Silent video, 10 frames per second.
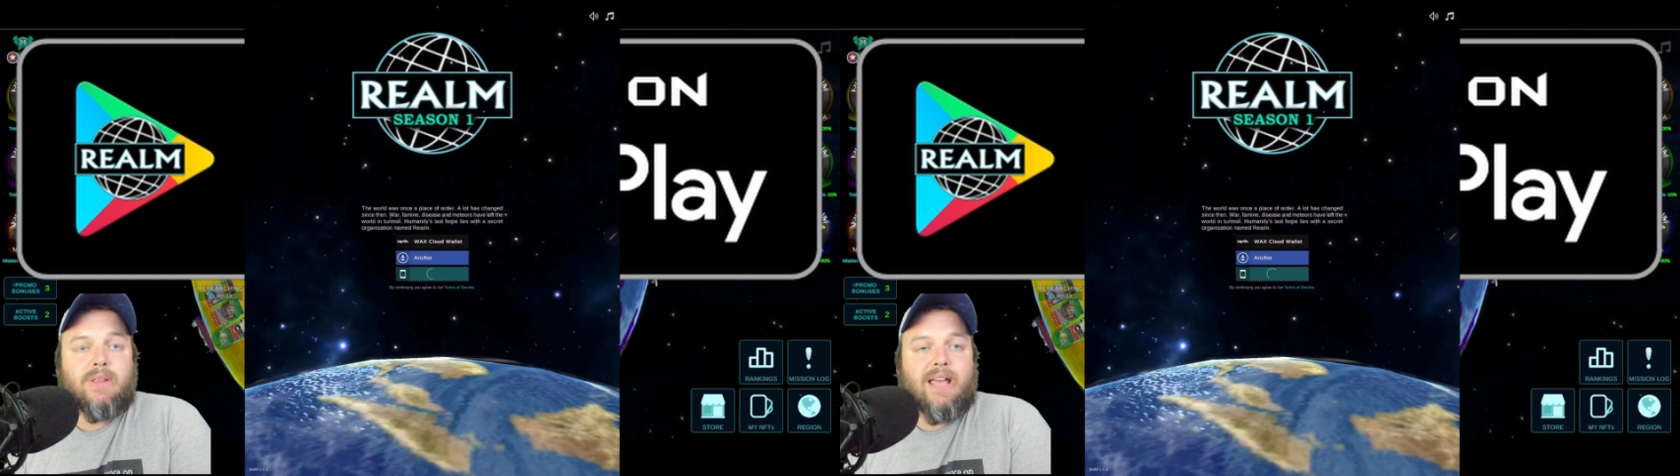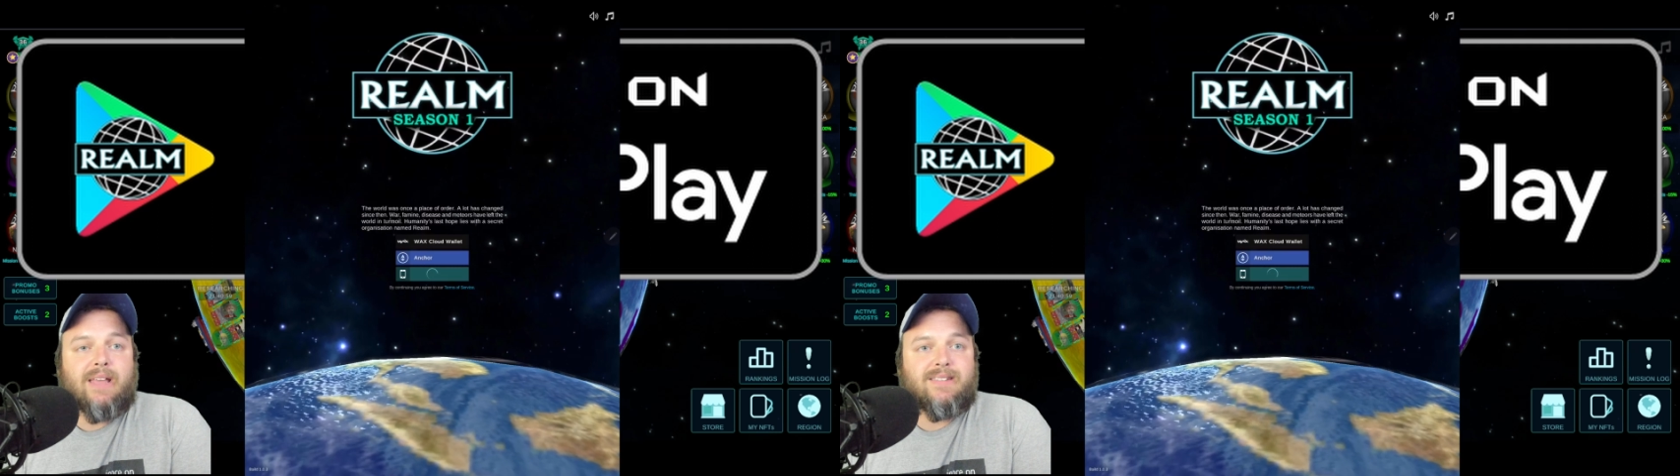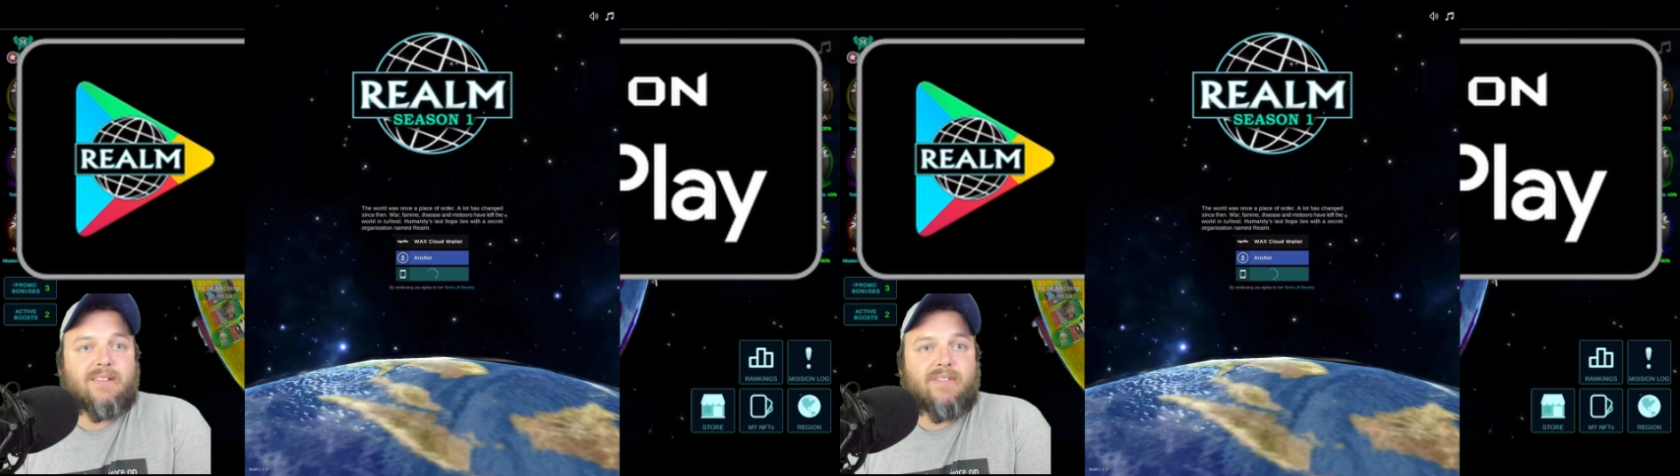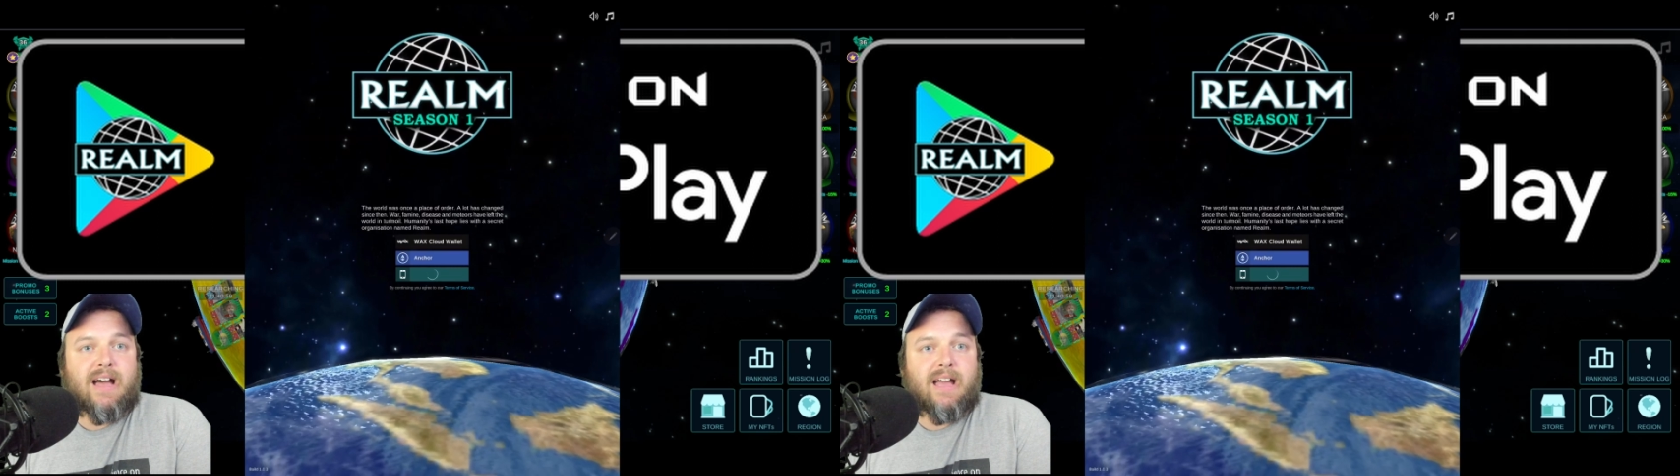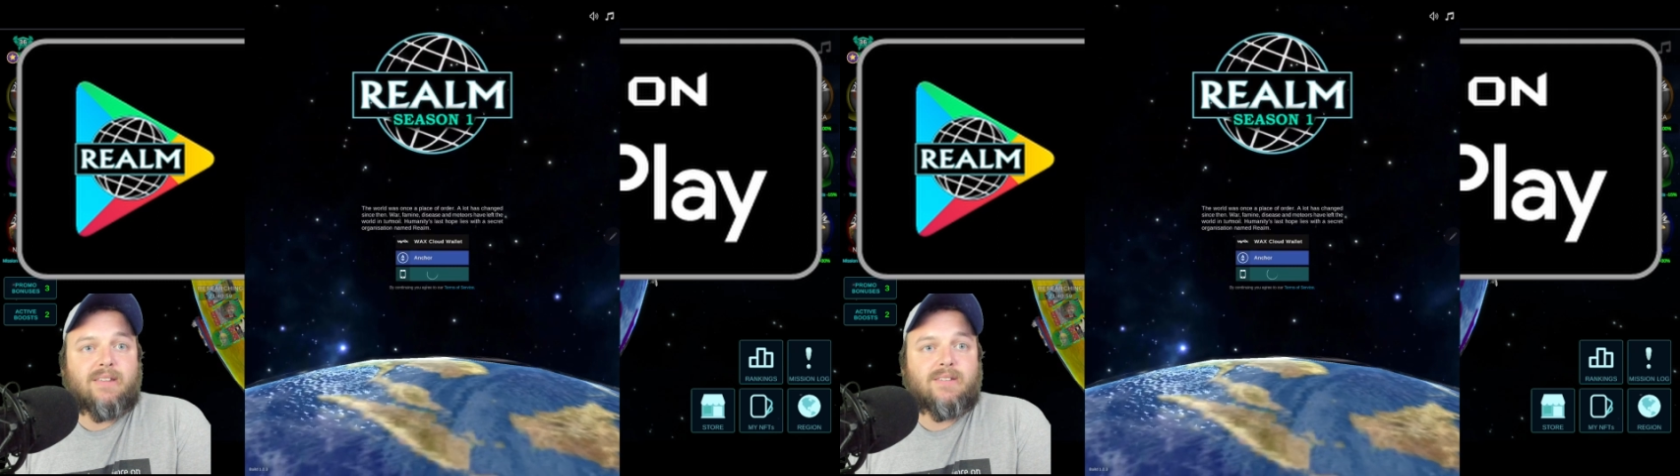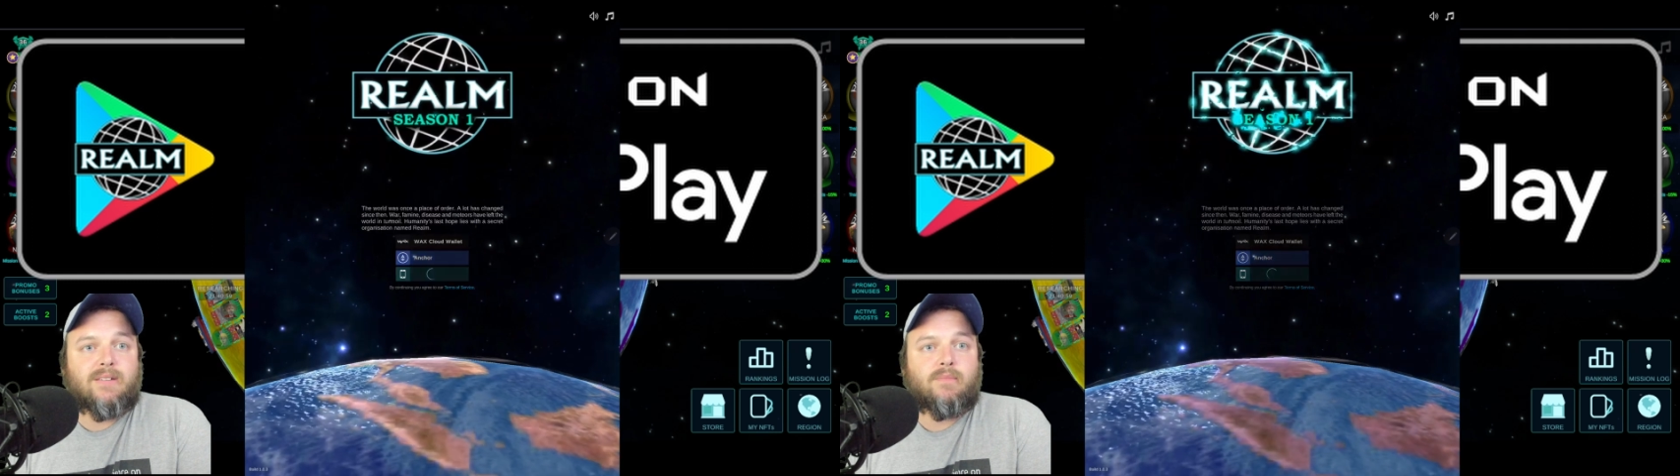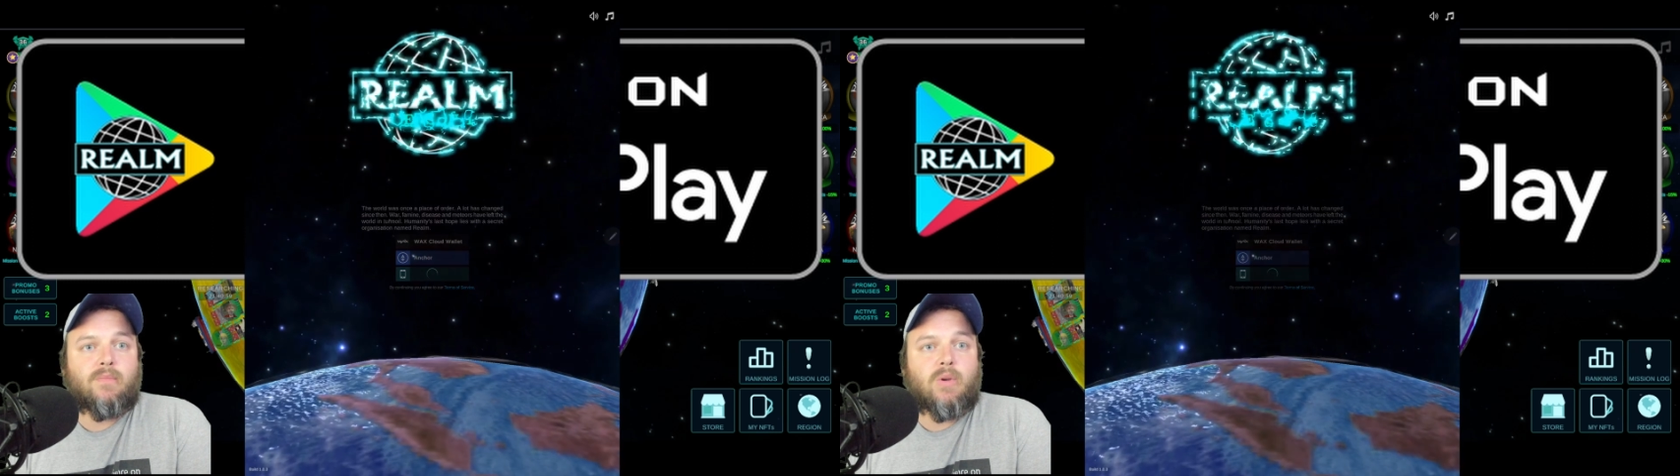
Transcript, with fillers: Play as device.